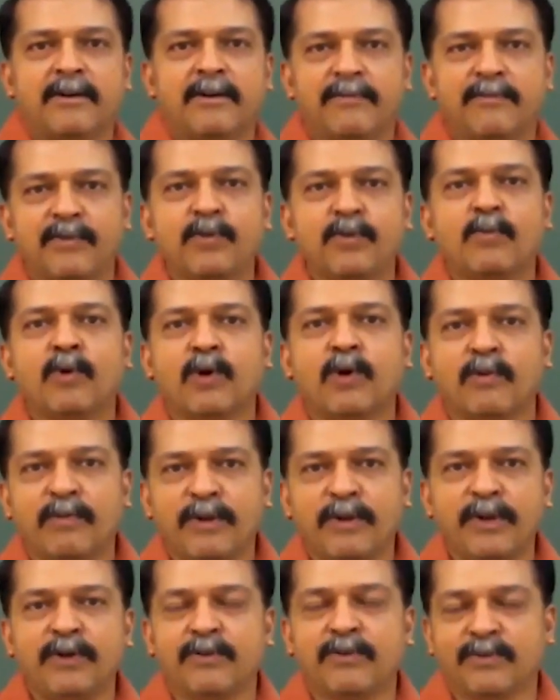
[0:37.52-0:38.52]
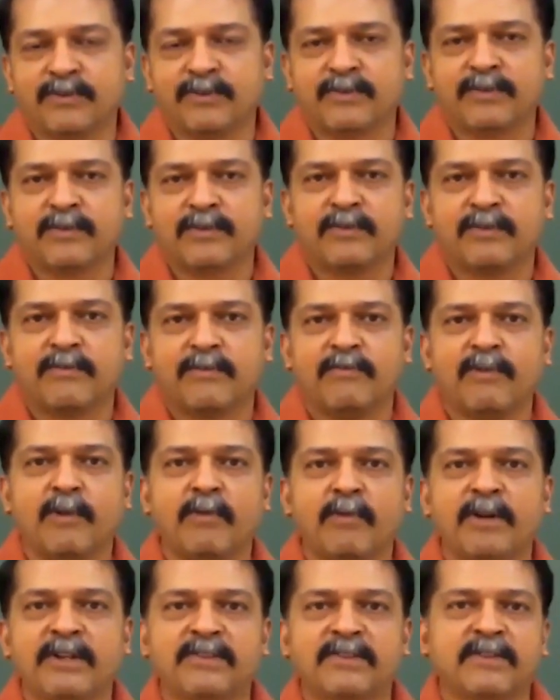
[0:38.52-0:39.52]
few more videos, we'll
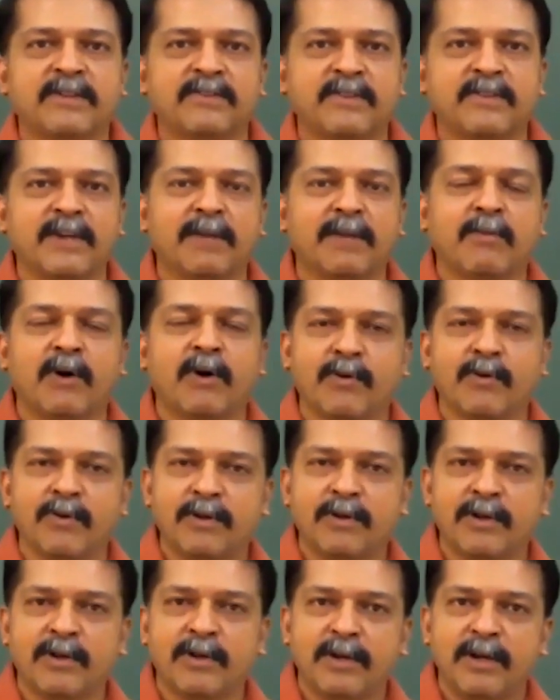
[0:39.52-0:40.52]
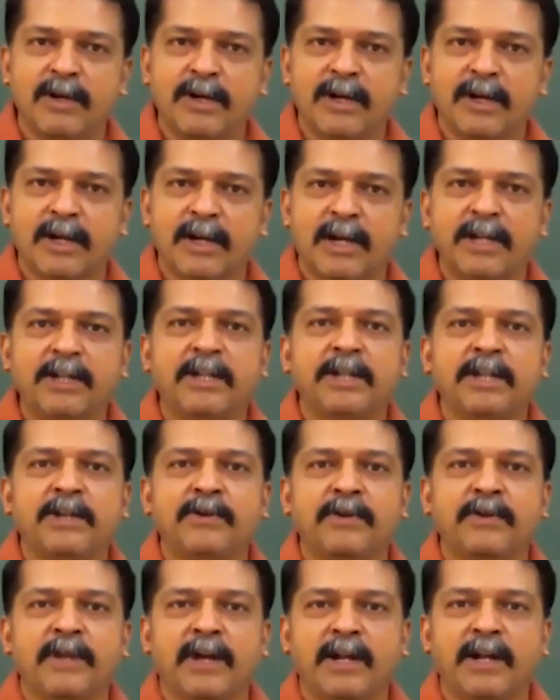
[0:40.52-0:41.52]
be discussing about
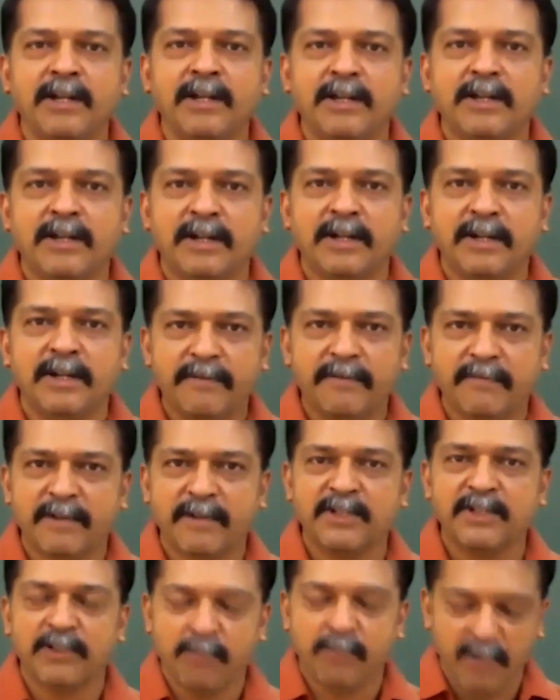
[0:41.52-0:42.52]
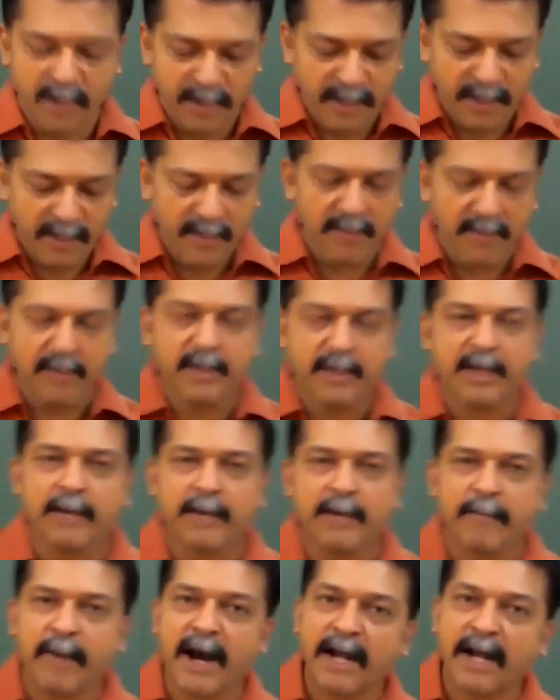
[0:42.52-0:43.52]
continuity and differentiability, a
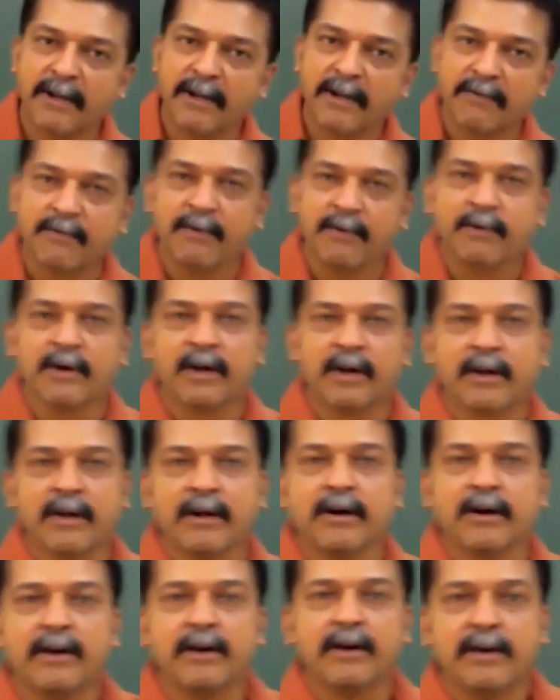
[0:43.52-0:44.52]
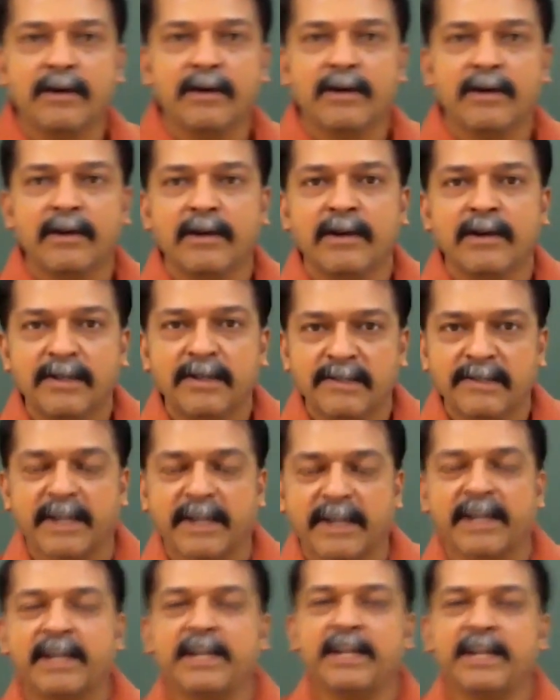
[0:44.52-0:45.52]
part of your
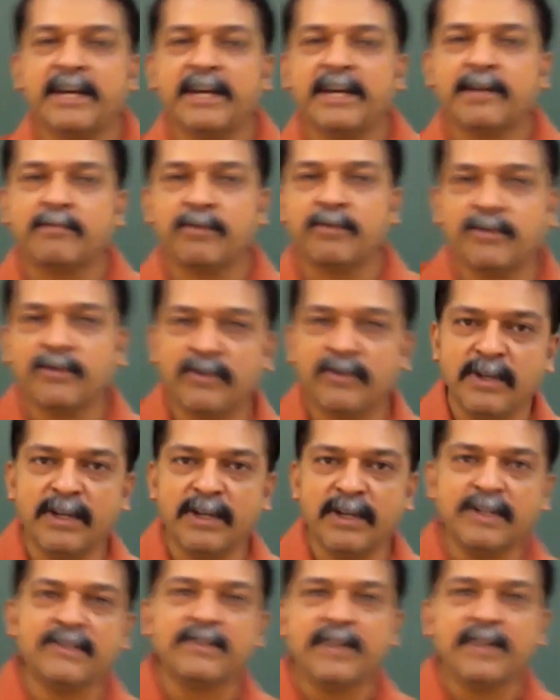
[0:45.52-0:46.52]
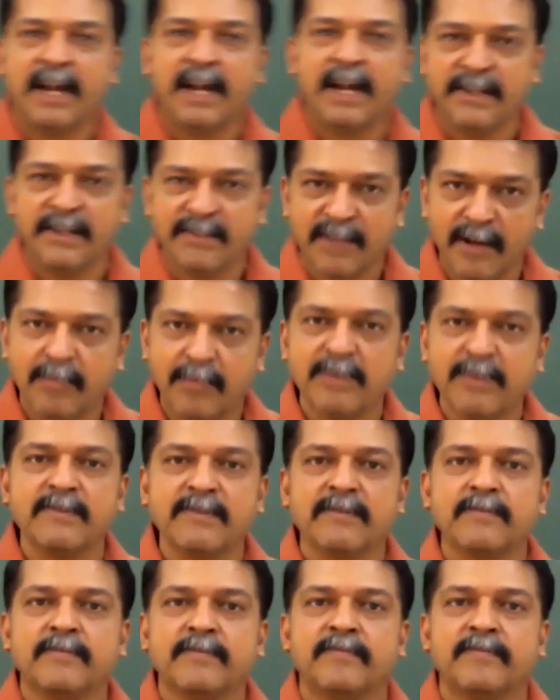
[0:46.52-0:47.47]
second year PUC NCERT syllabus.